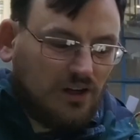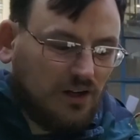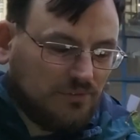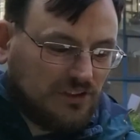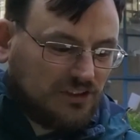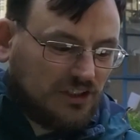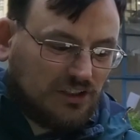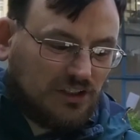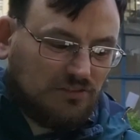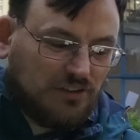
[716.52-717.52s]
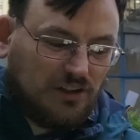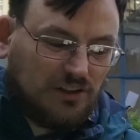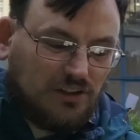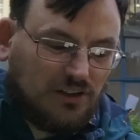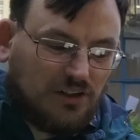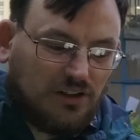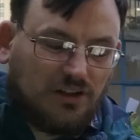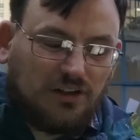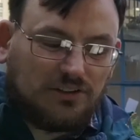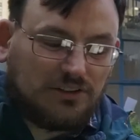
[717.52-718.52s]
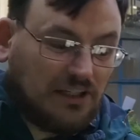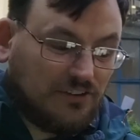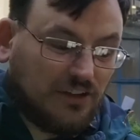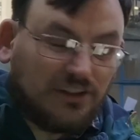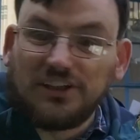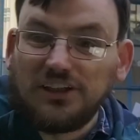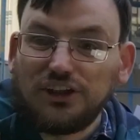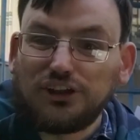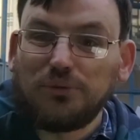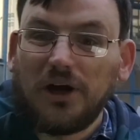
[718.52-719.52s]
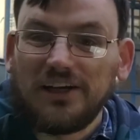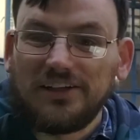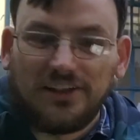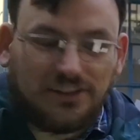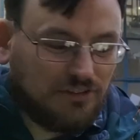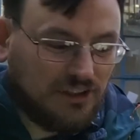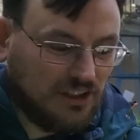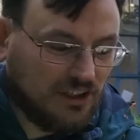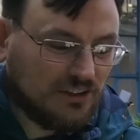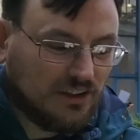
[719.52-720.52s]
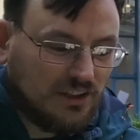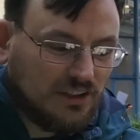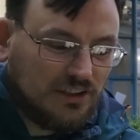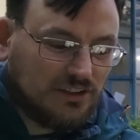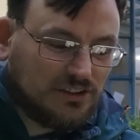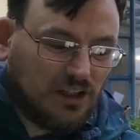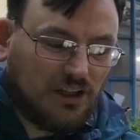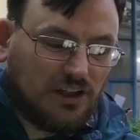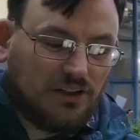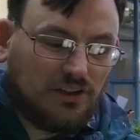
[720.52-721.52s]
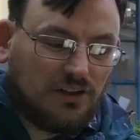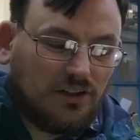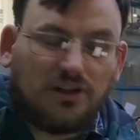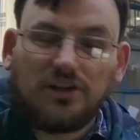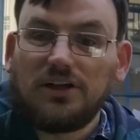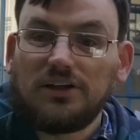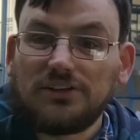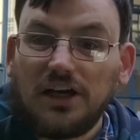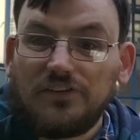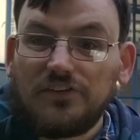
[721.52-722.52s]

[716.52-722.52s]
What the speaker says: I'm just going to cover day 13 as well in this video. So day